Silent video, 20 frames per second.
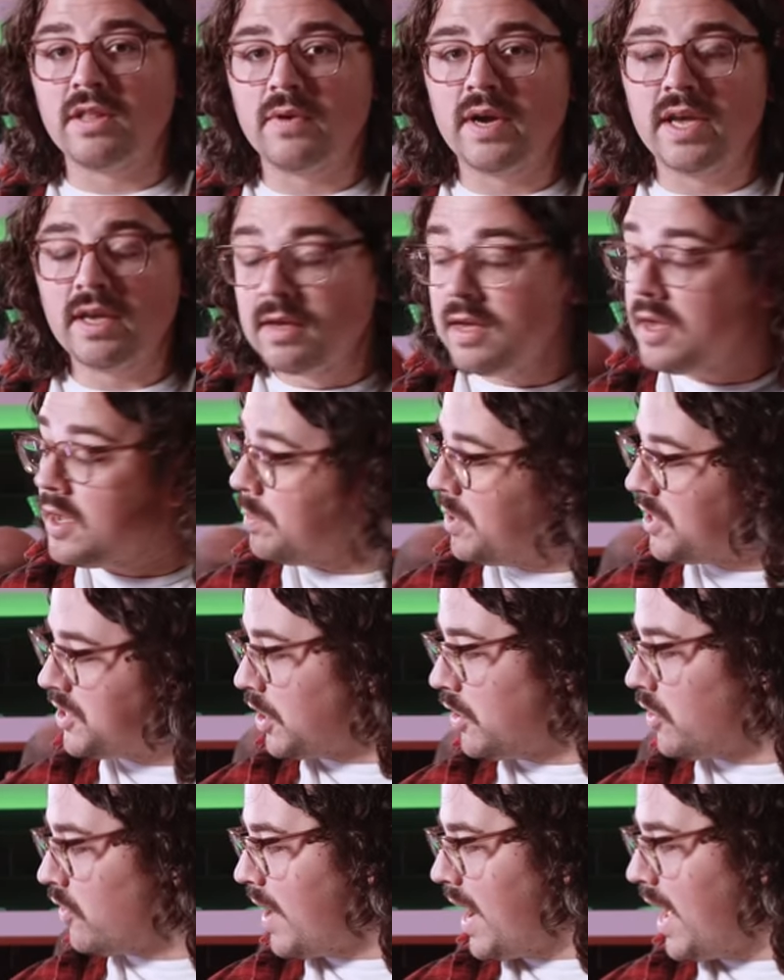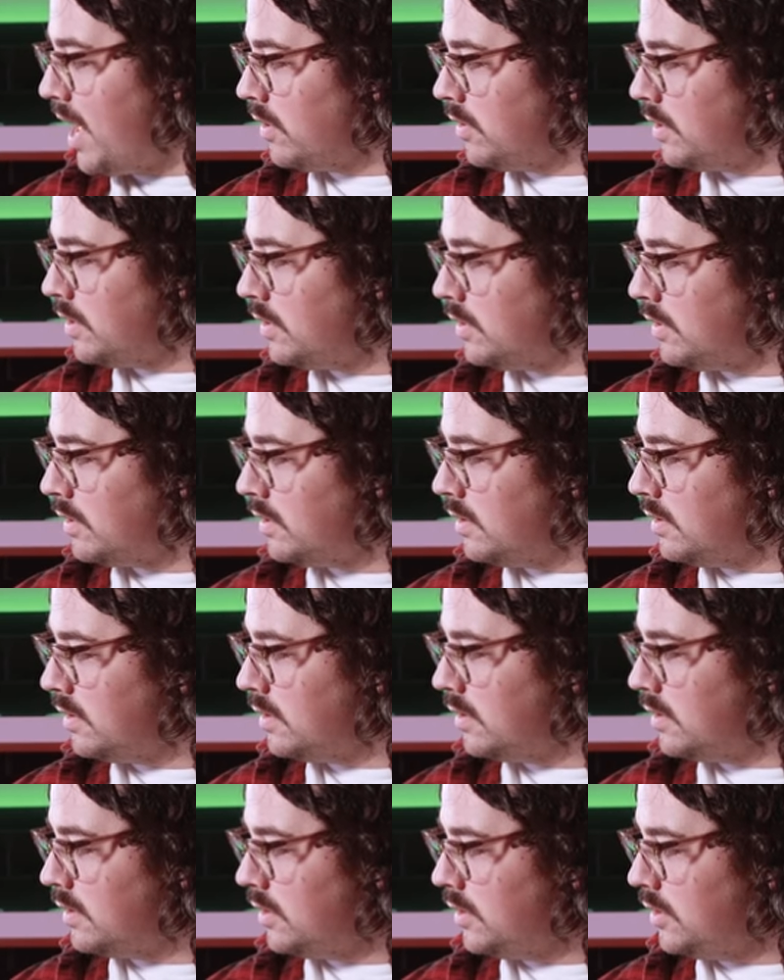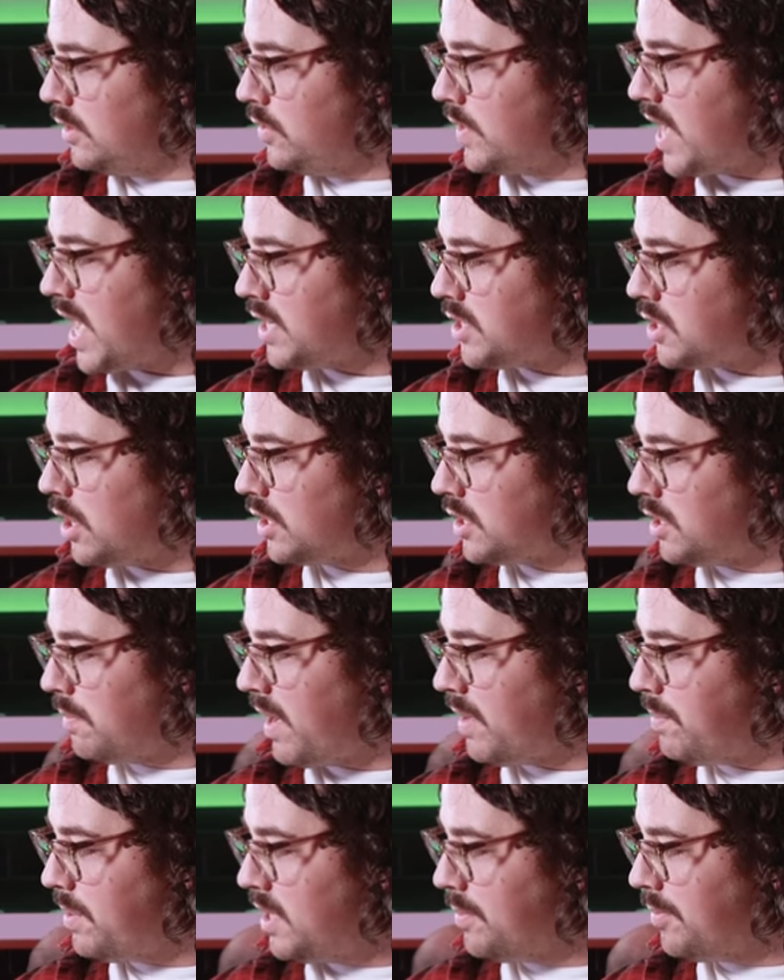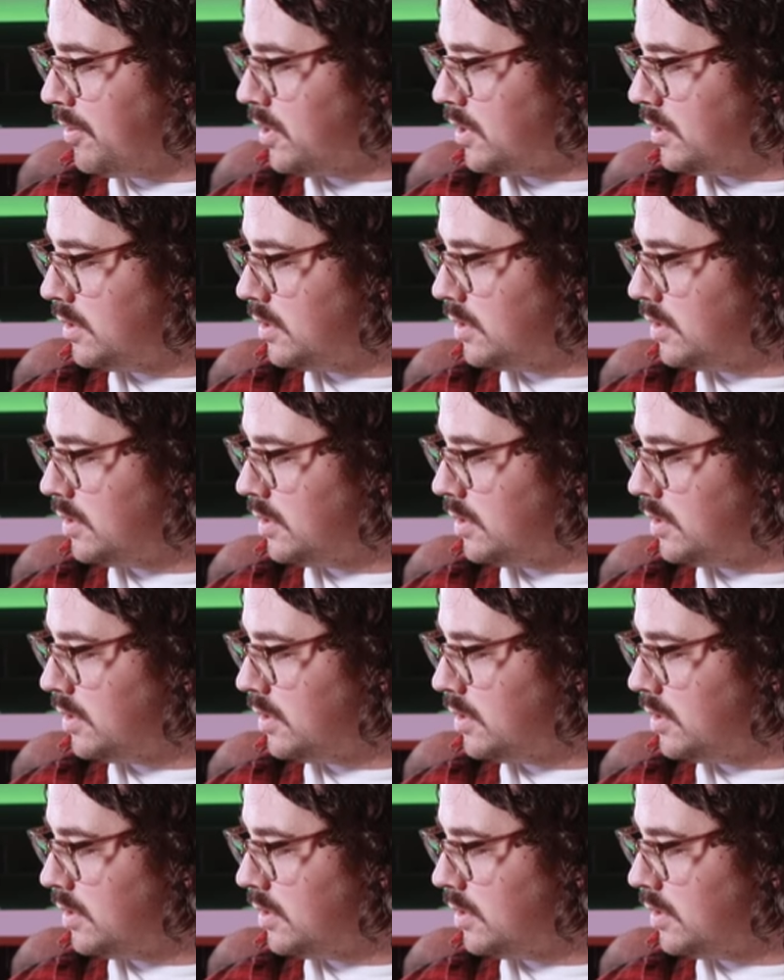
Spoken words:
the way. But turn around. You can't talk to my people.